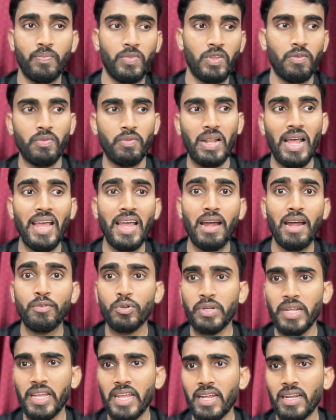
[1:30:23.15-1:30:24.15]
will I have to
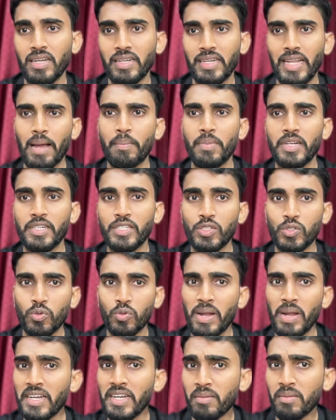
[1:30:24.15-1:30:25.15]
take tablets to
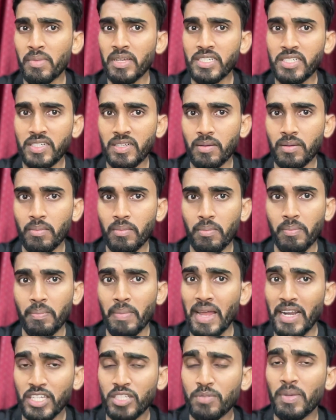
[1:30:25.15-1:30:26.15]

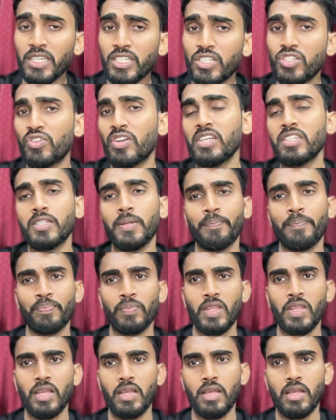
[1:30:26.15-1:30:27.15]
manage my stress?
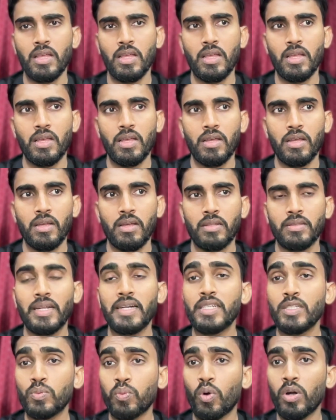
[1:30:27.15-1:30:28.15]
That
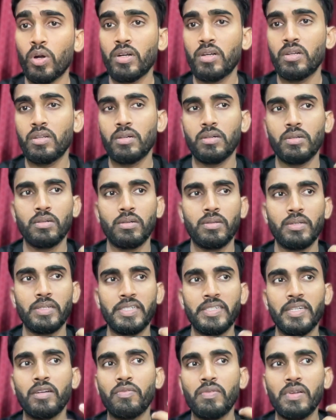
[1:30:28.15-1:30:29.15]
is what the
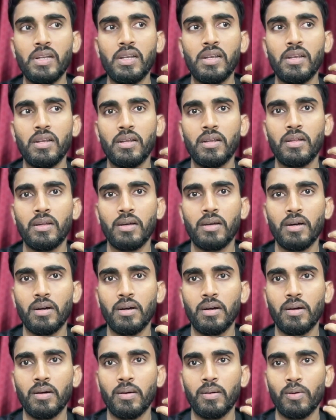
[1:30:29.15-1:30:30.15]
reader will
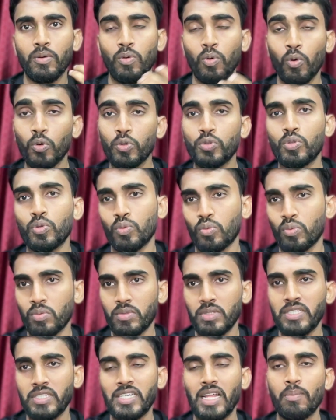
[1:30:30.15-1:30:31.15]
go through
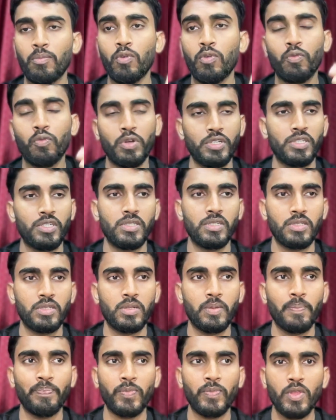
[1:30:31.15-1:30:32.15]
this type of questions.
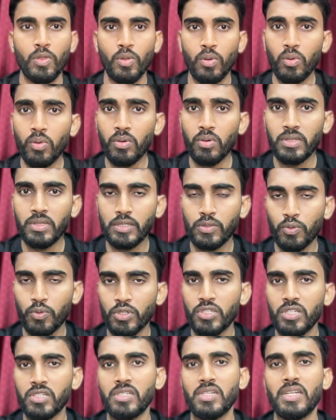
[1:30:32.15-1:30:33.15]
So this was
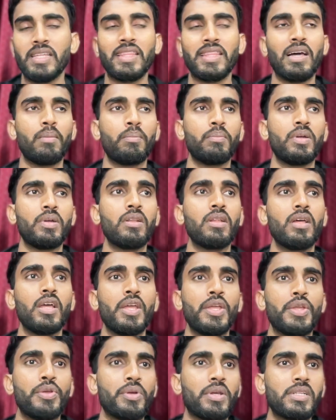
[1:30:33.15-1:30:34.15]
just an example.
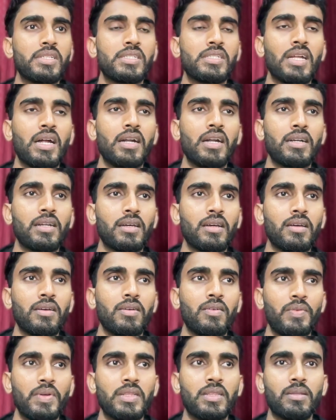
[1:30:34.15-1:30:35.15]
You can start
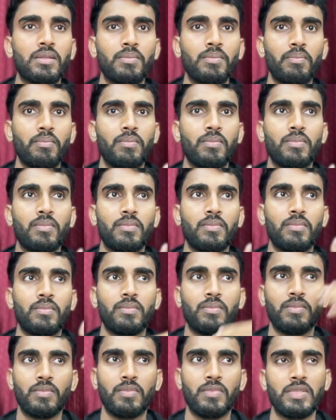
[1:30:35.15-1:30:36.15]
with
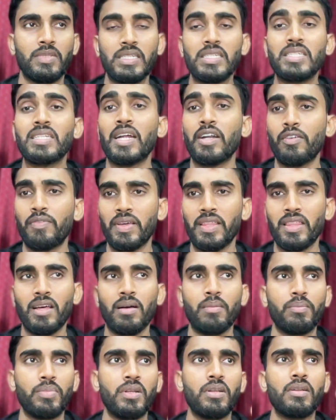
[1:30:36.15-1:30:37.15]
this kind of
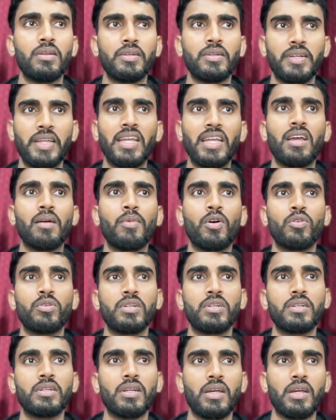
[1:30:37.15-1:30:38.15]
example. Think about
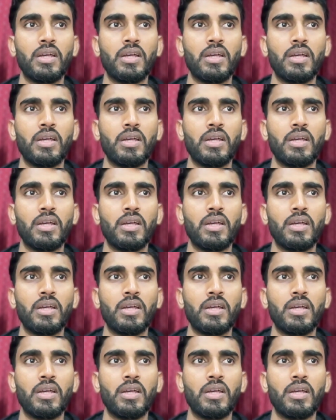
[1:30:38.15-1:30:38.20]
it.